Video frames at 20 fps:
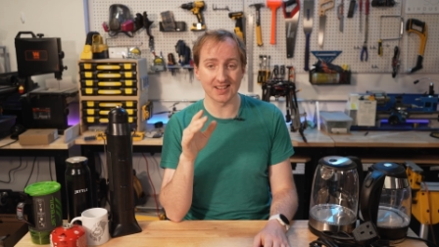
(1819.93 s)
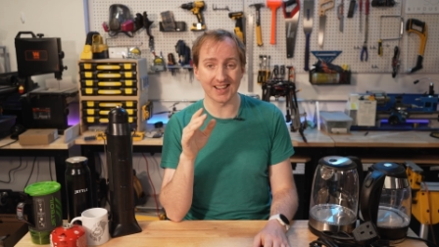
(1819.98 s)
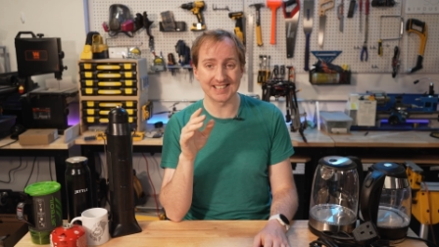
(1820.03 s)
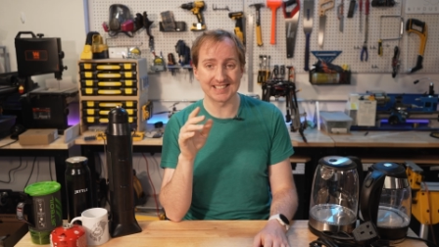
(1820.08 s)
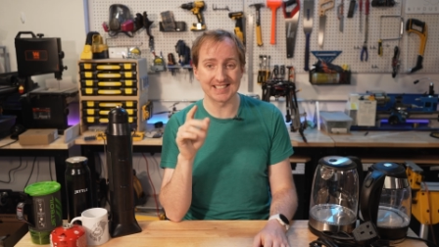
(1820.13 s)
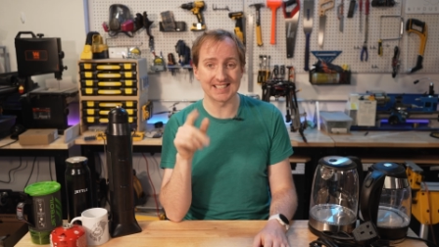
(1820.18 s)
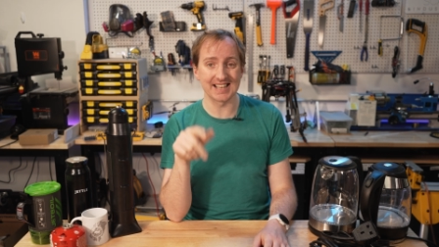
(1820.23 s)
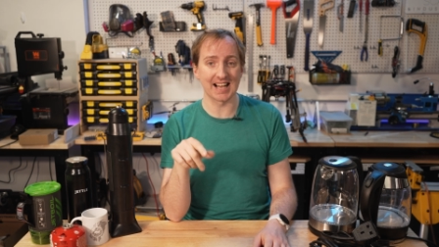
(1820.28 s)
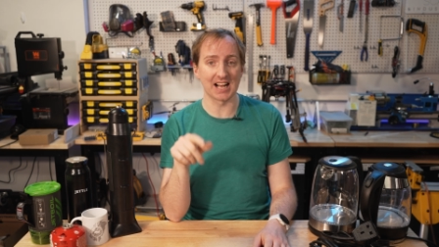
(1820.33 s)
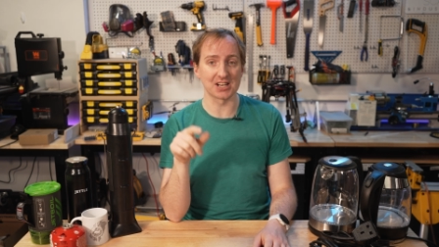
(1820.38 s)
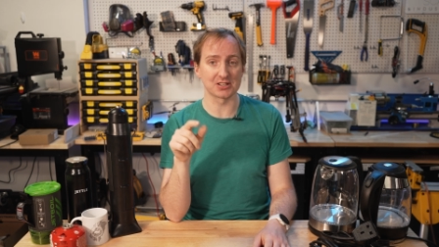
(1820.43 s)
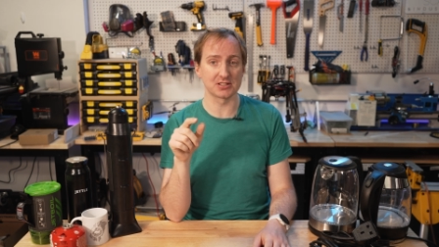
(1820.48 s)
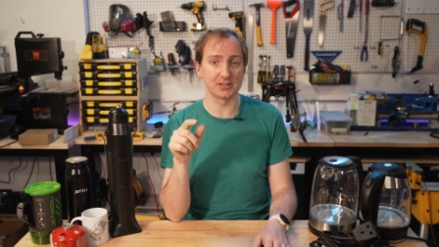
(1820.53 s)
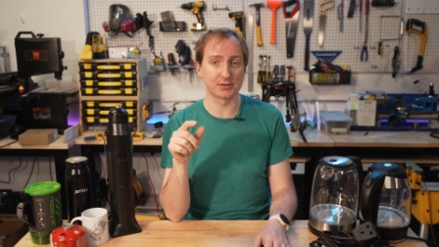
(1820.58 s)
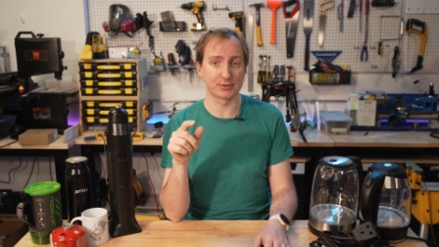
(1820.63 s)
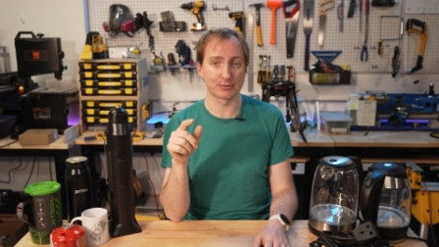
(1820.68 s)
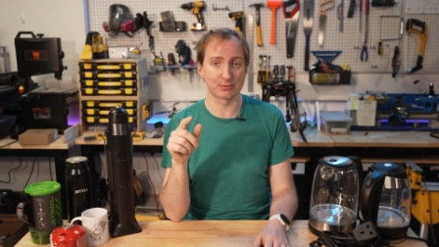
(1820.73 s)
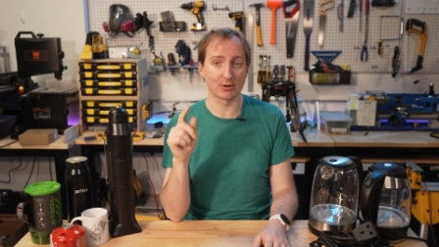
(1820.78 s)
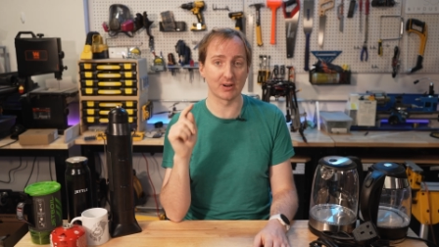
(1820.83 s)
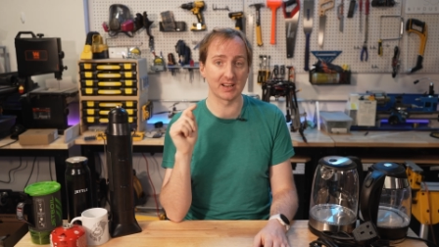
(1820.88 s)
I did actually
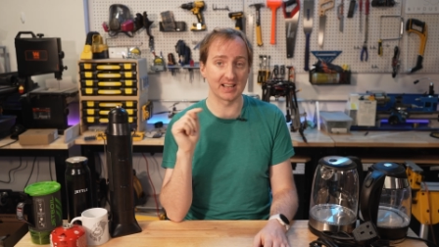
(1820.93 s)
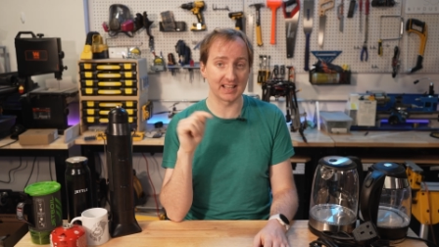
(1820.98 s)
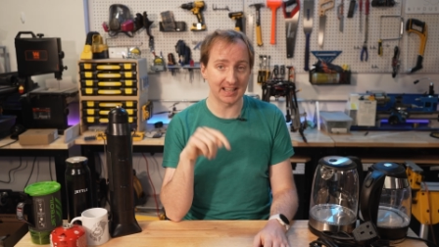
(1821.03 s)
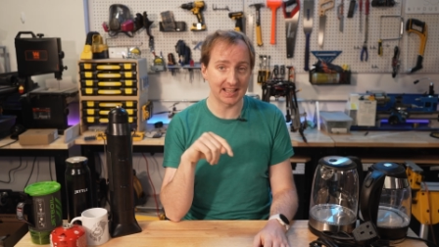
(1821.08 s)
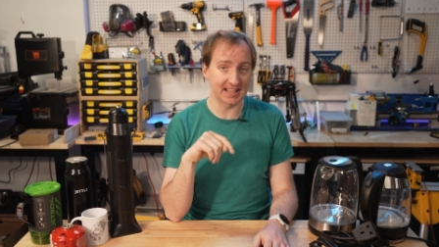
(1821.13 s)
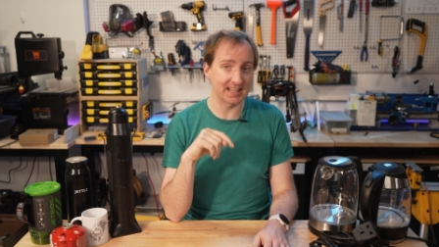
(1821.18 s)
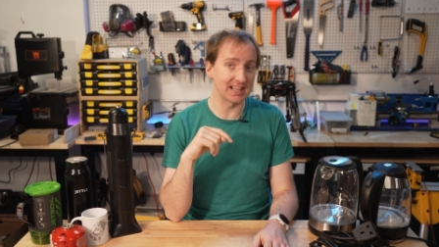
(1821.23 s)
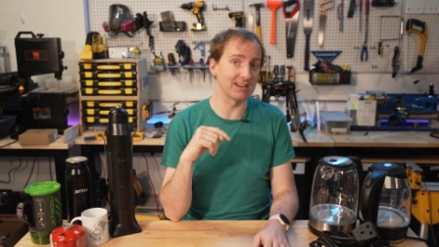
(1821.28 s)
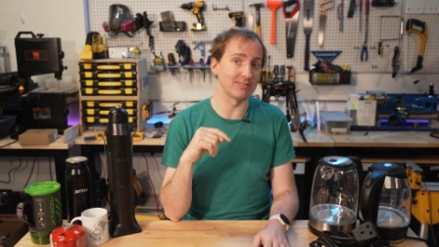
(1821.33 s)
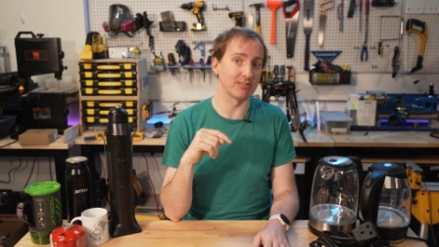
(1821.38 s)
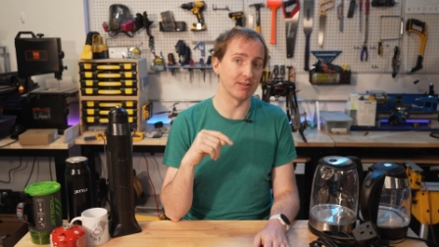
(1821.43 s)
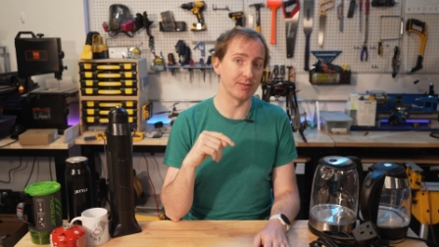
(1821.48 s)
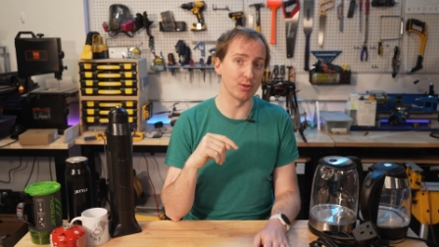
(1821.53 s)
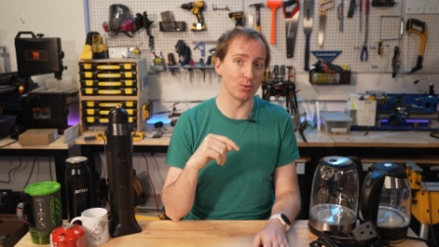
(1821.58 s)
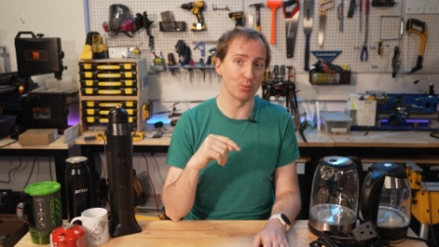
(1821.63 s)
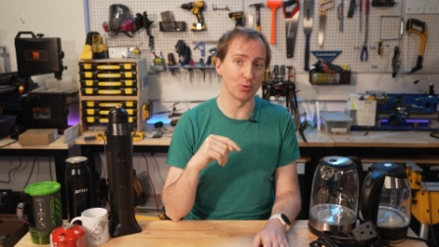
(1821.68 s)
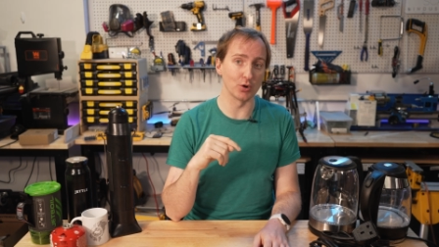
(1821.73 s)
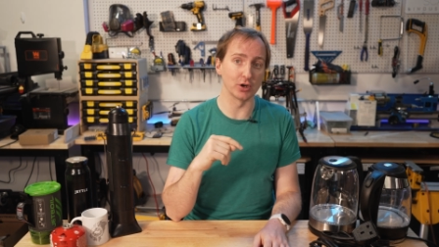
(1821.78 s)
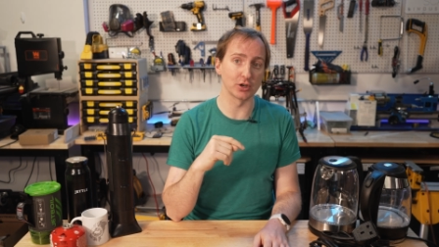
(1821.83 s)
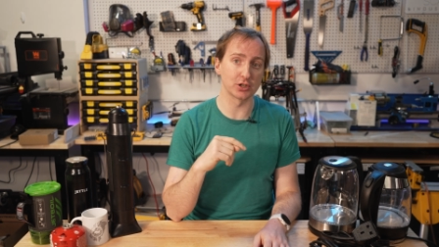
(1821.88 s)
try it here in the
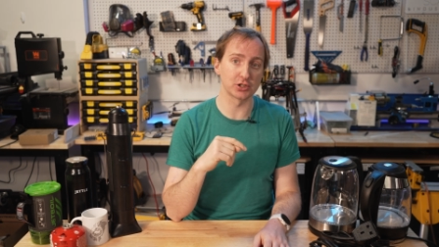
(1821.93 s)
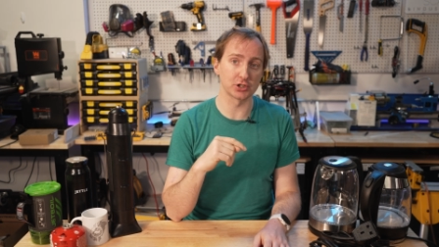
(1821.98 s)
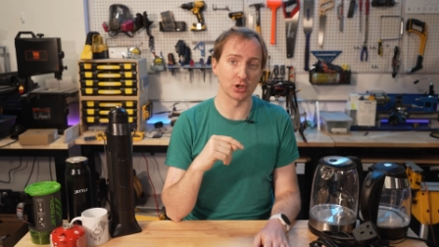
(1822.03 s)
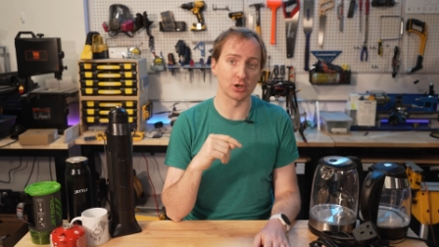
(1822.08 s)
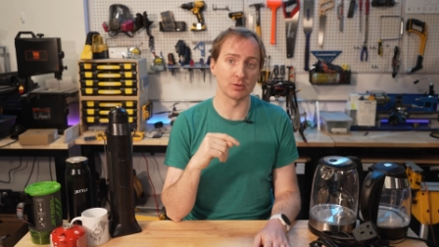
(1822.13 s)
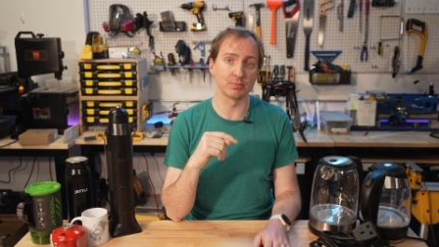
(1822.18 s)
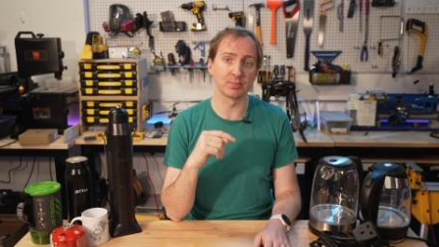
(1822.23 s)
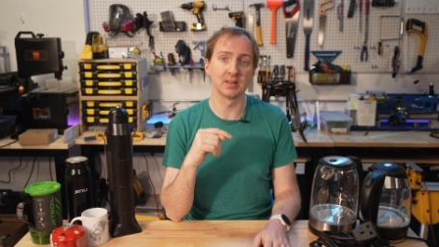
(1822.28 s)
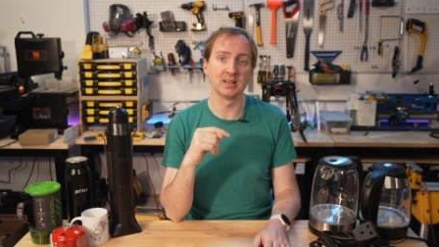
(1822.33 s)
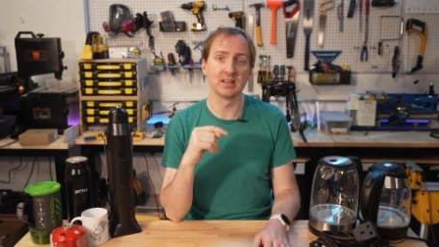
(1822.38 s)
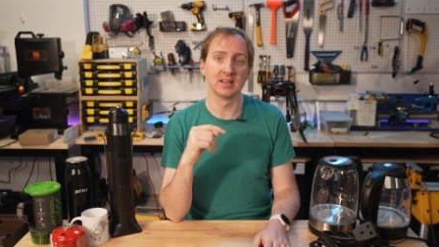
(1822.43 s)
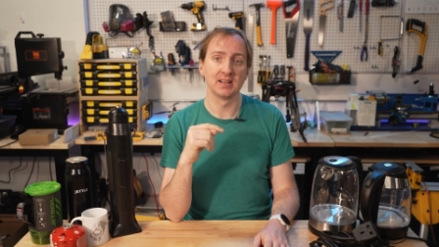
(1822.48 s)
workshop.